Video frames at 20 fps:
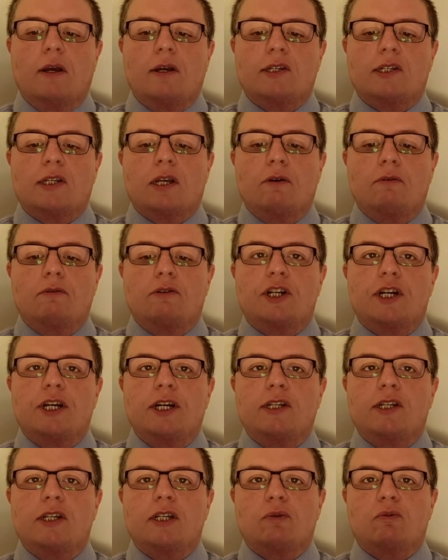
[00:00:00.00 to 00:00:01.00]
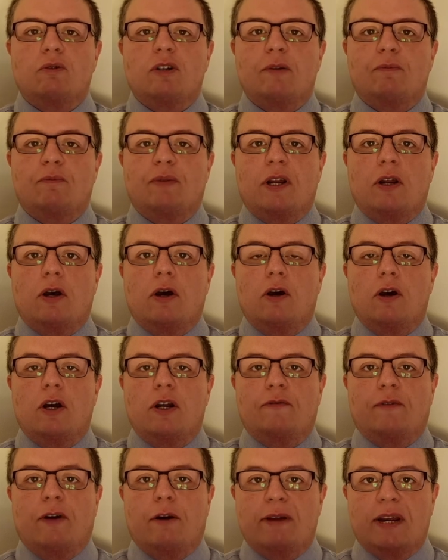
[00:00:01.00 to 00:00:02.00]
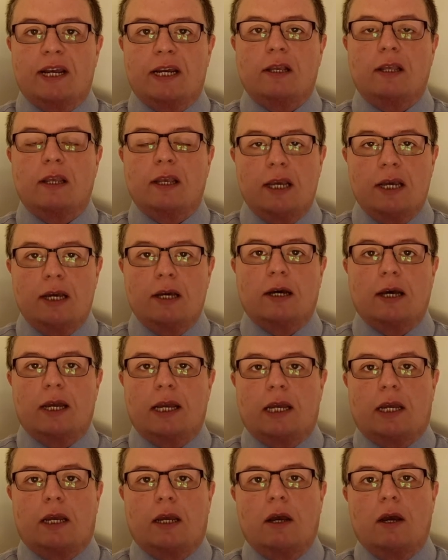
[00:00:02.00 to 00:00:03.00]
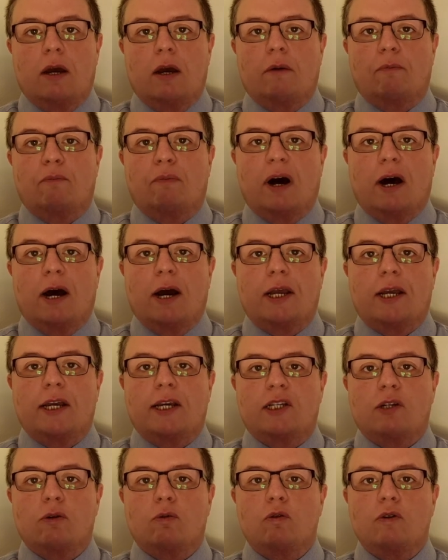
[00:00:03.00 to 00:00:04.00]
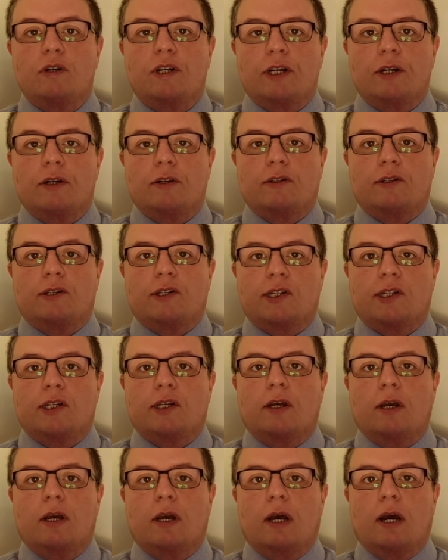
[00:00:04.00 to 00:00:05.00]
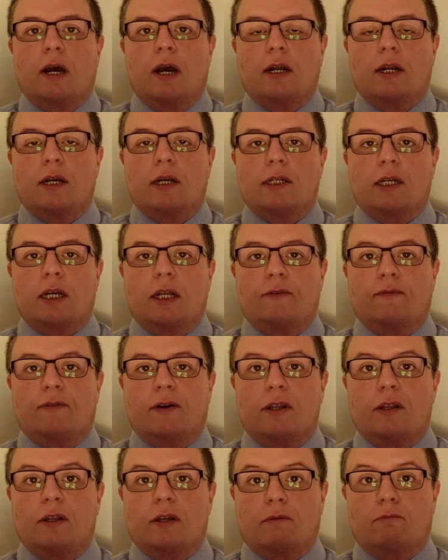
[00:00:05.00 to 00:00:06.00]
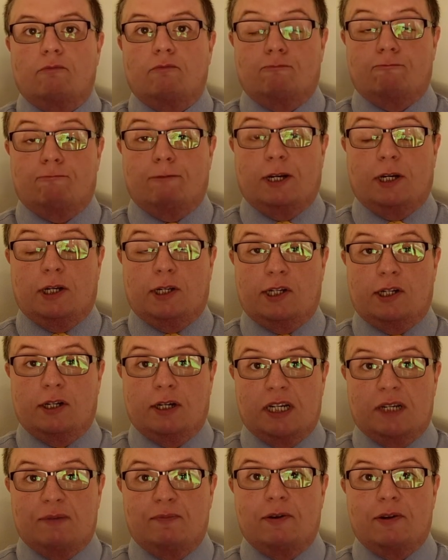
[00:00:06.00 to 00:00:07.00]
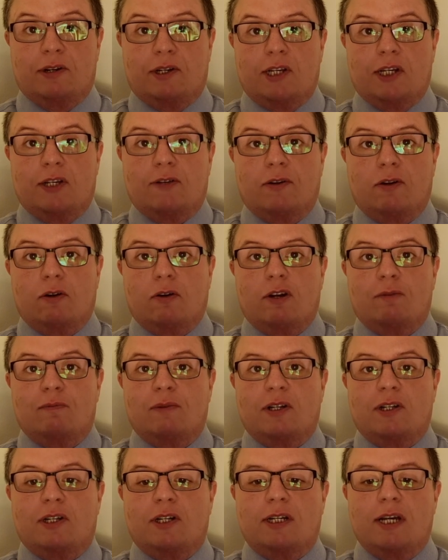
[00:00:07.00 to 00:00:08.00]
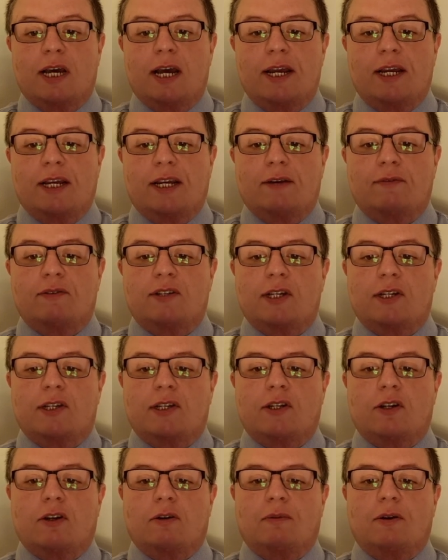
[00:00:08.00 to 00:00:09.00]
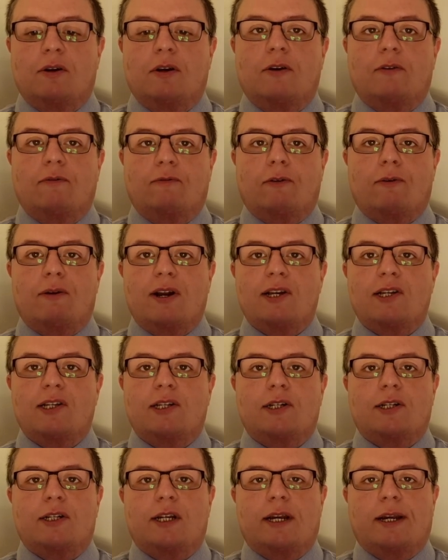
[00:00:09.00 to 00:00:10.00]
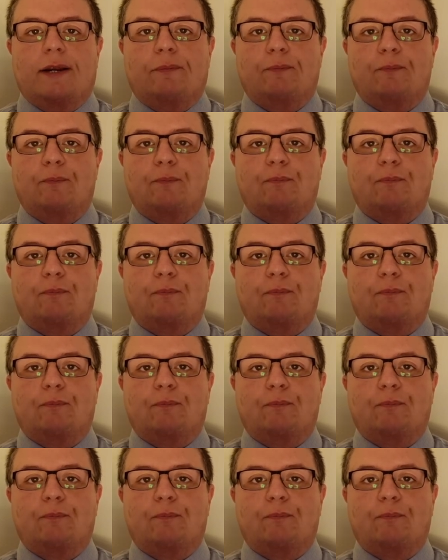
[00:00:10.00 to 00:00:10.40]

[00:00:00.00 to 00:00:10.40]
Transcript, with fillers: So Jesus would have been heard very clearly by his audience. And I say the fact that we can still experience this phenomenon today gives it some veracity.